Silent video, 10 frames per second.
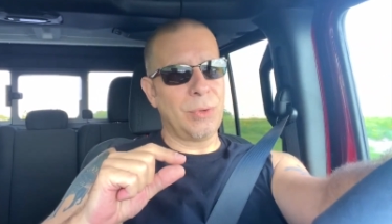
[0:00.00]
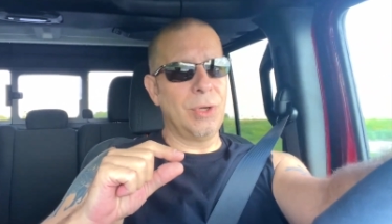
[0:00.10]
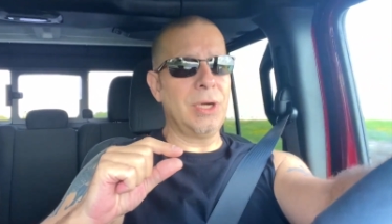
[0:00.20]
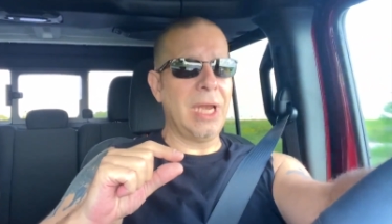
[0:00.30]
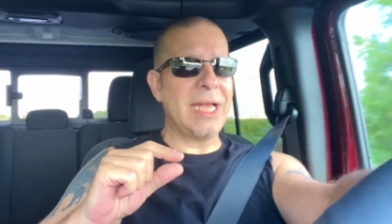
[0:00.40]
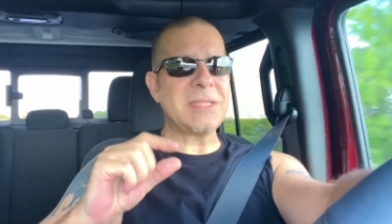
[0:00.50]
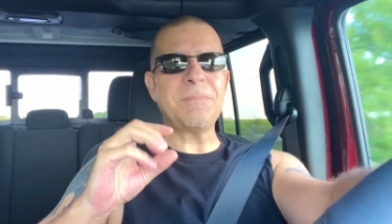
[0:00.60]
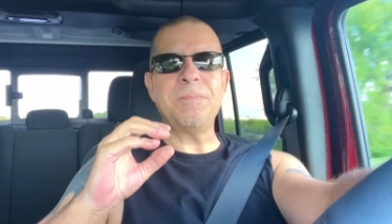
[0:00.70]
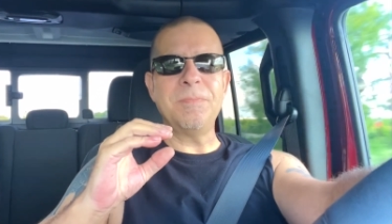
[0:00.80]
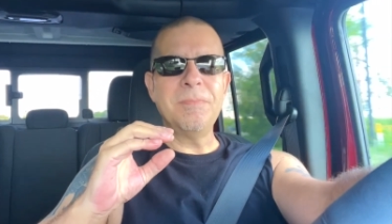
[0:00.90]
or less
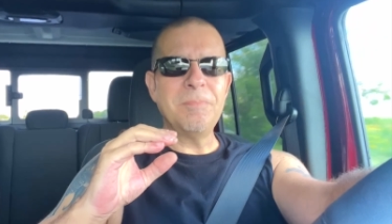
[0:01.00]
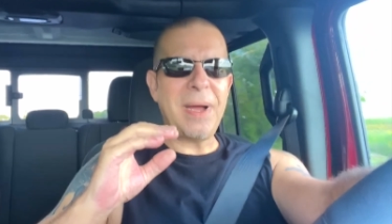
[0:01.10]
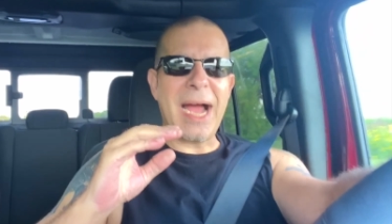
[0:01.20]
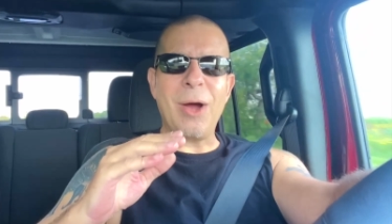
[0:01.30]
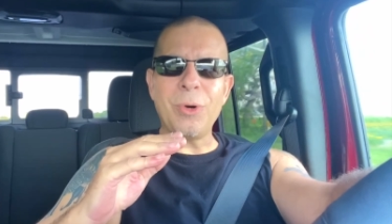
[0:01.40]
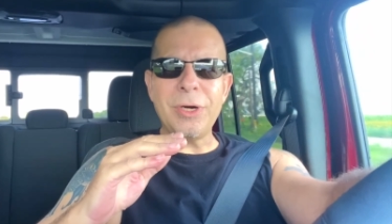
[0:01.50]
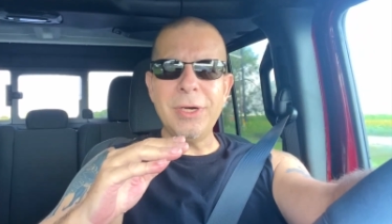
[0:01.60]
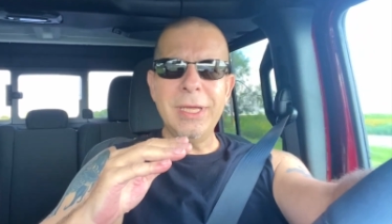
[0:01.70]
power,